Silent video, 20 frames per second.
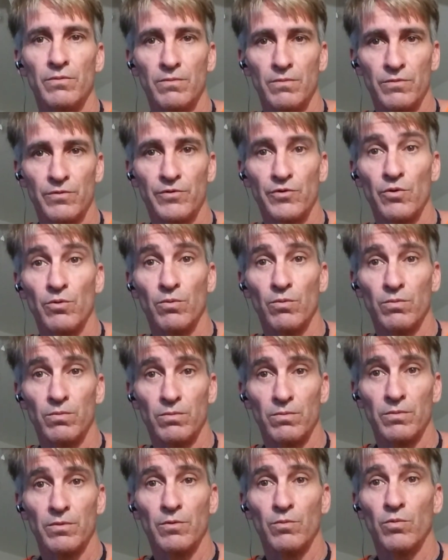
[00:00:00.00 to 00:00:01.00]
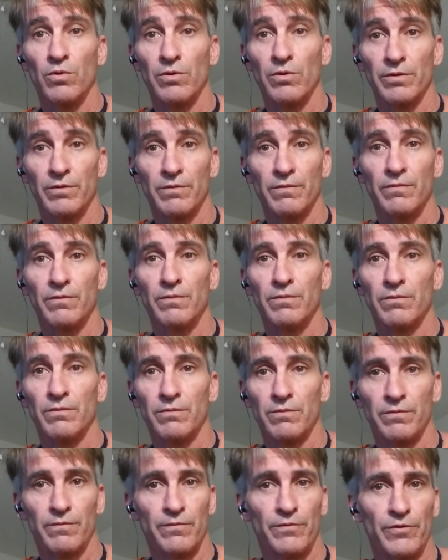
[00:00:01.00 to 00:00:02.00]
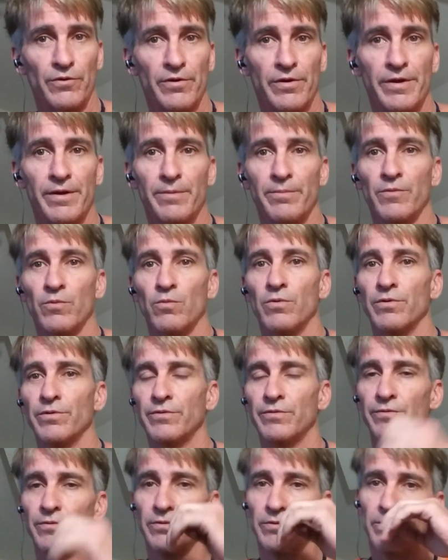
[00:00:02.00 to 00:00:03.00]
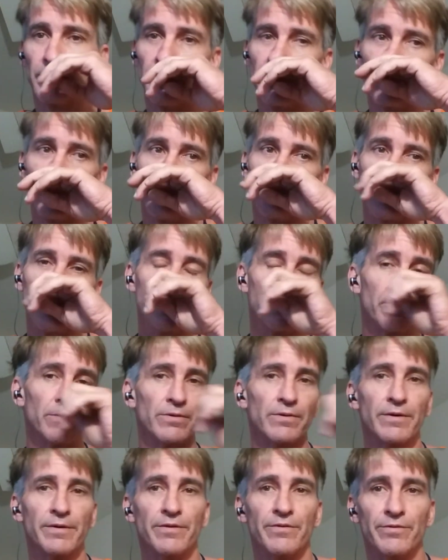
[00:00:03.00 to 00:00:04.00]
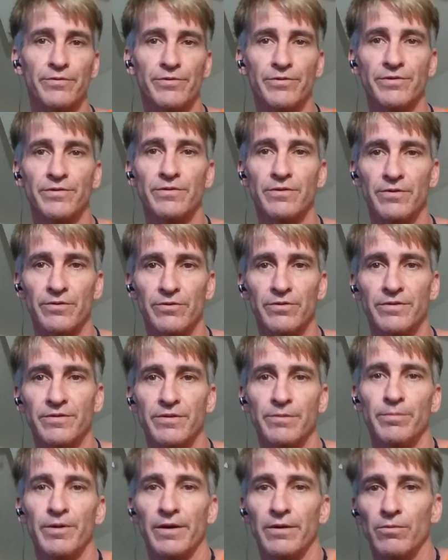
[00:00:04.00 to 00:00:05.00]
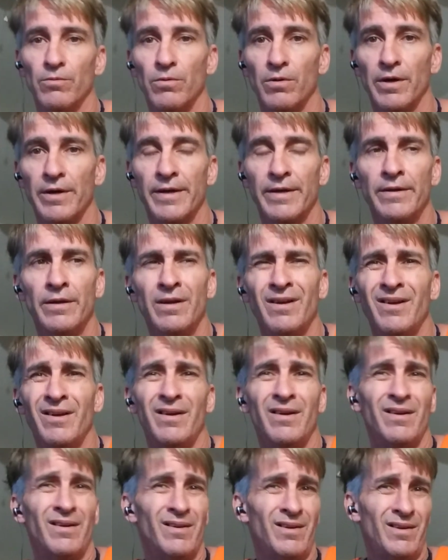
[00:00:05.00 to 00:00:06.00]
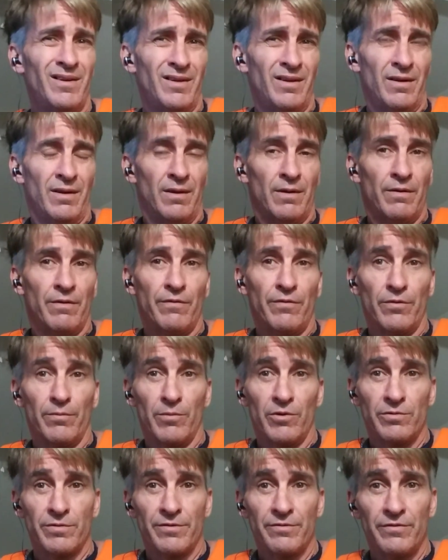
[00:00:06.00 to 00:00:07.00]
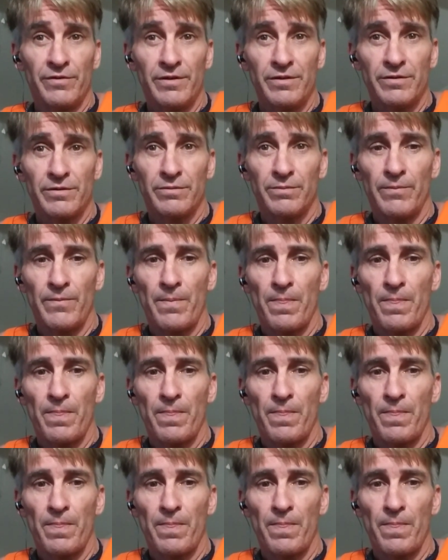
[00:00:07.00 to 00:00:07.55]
So it worked for him. It works for people. There is a better way for most of us.